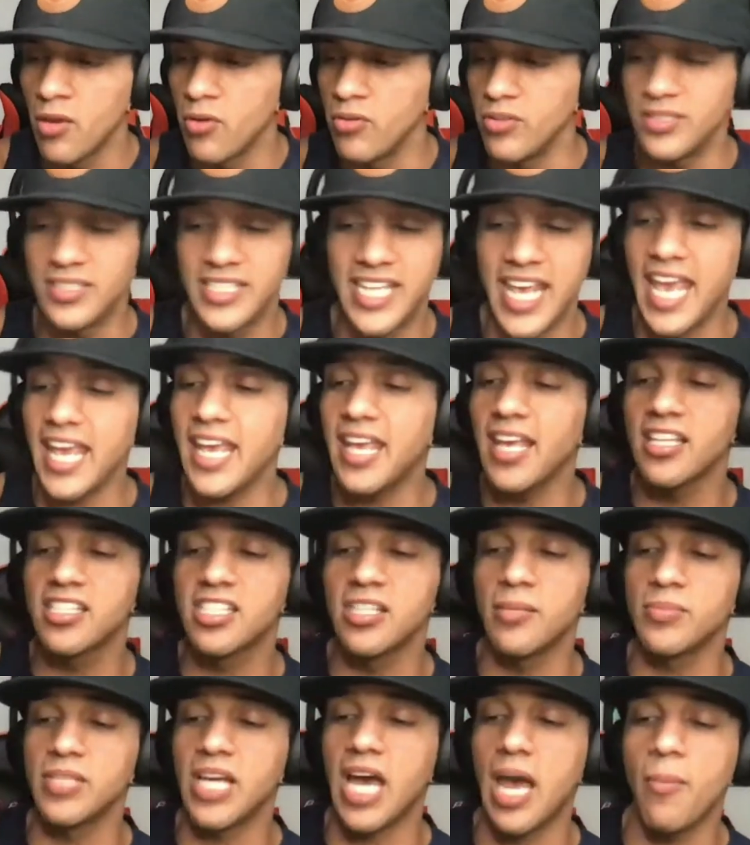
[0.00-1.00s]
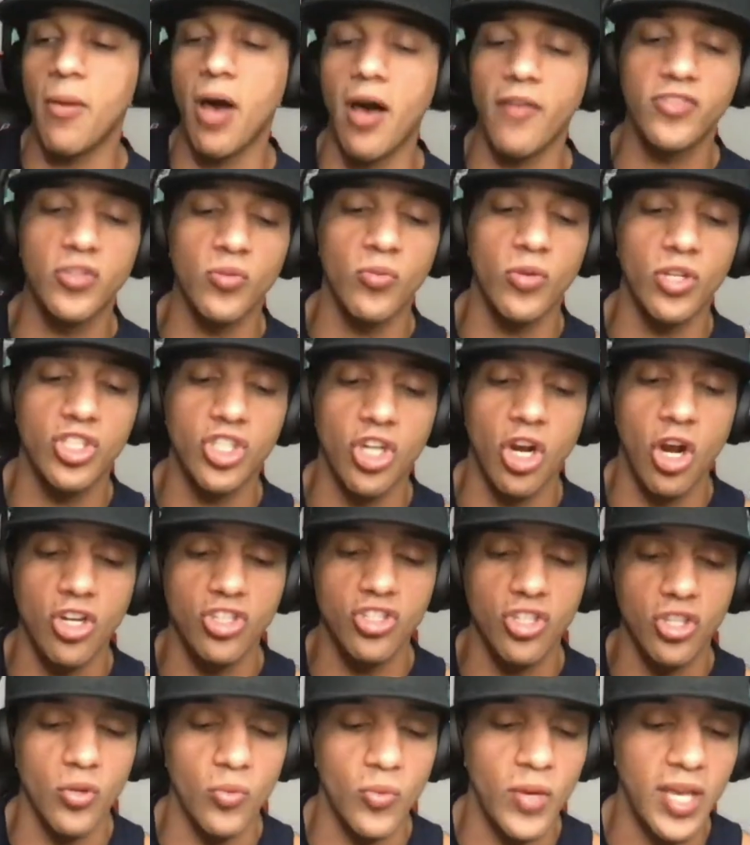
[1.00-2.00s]
Taking some time off to recharge on
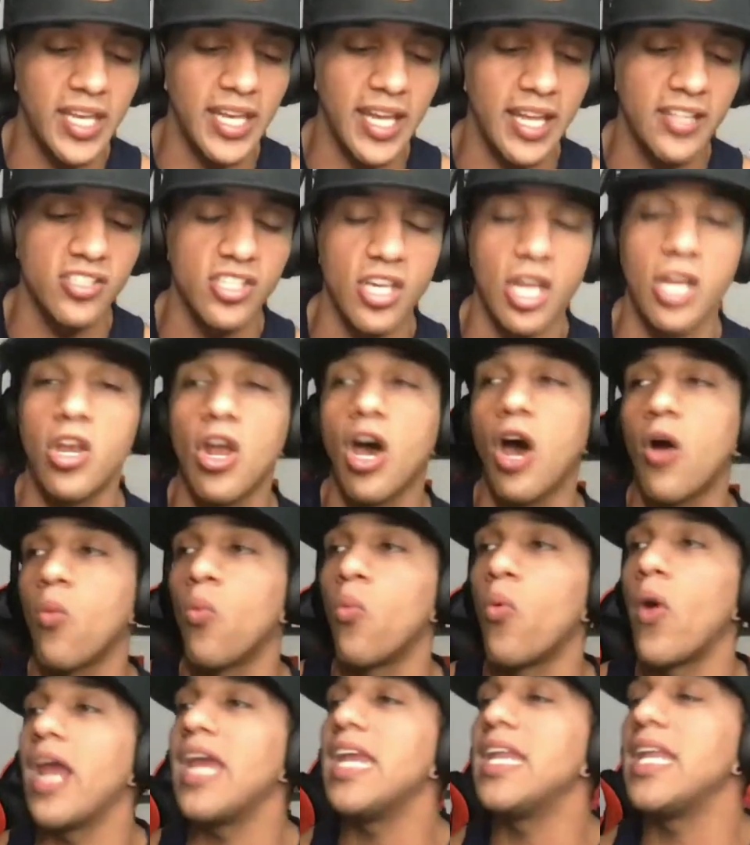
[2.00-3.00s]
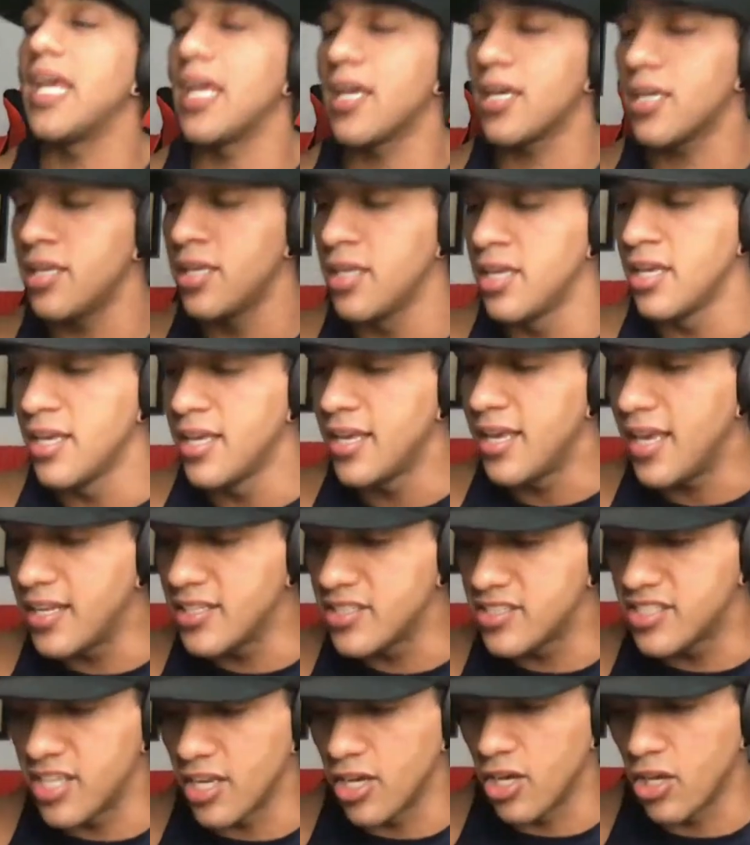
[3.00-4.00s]
the weekends and not waiting
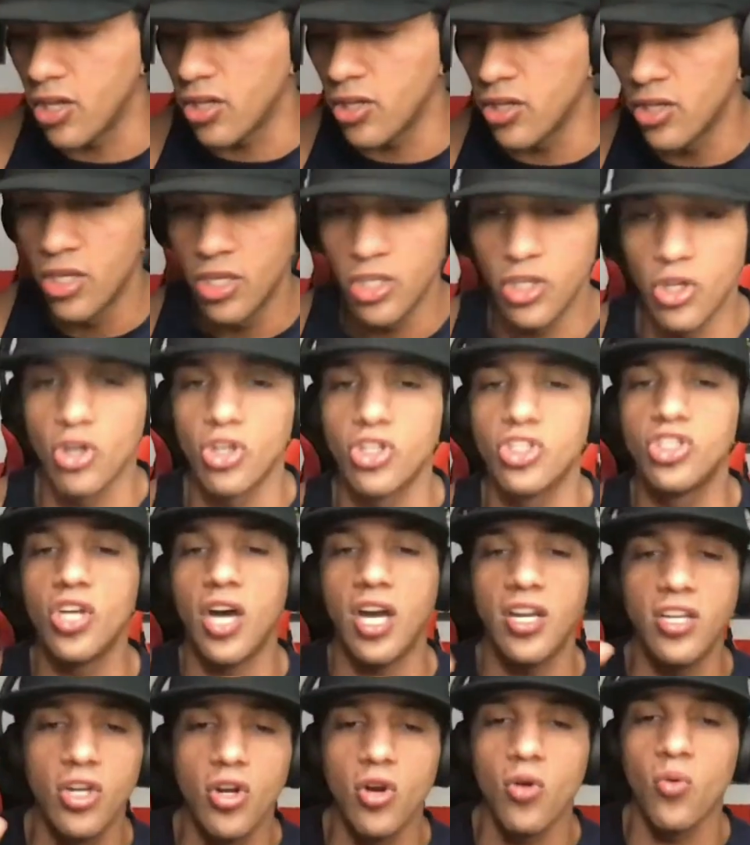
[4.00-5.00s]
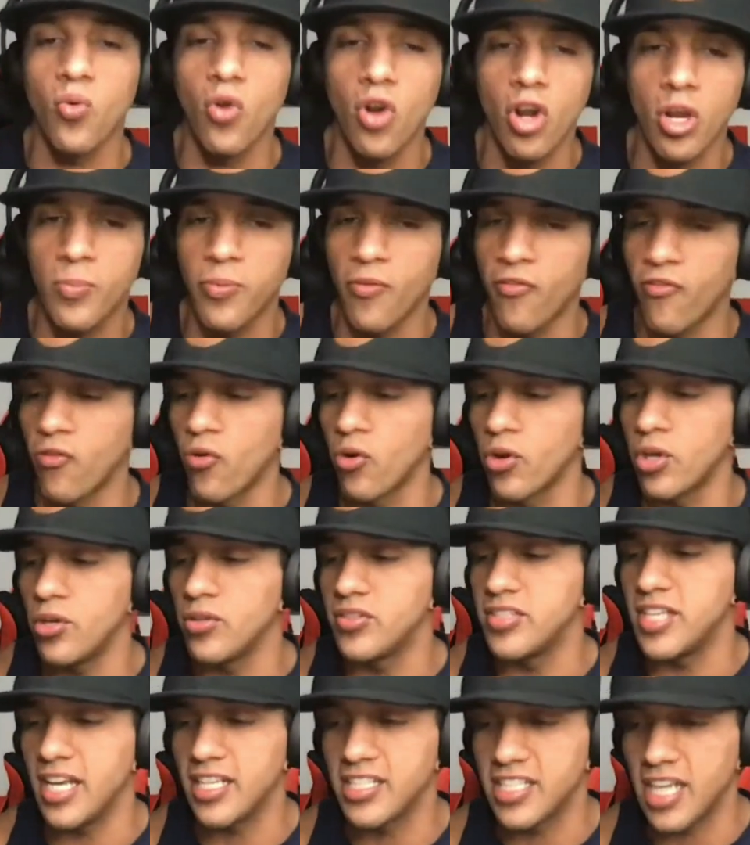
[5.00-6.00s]
until you're done your work before you
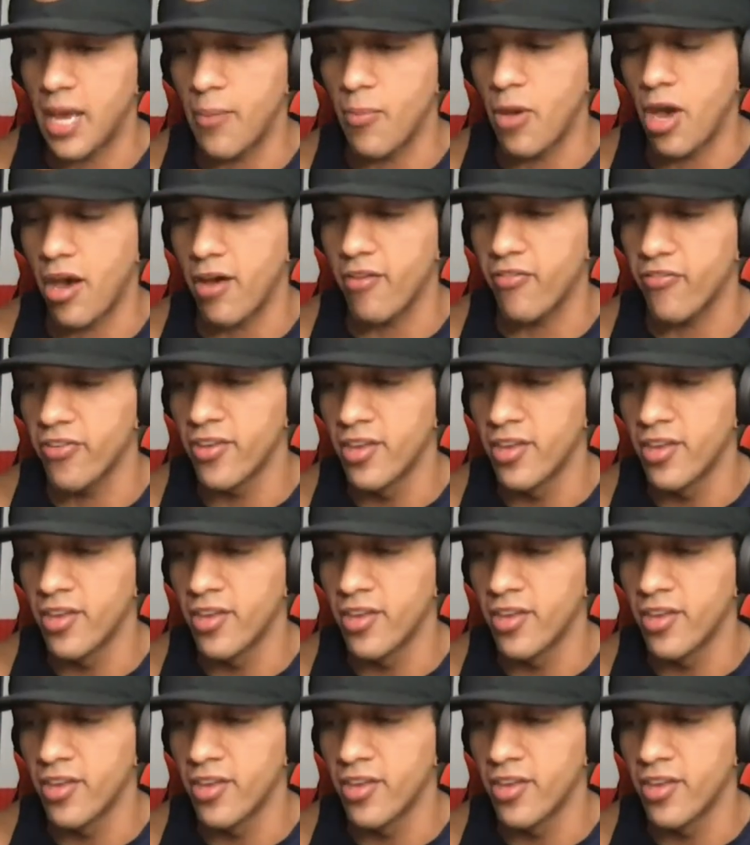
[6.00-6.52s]
take time off.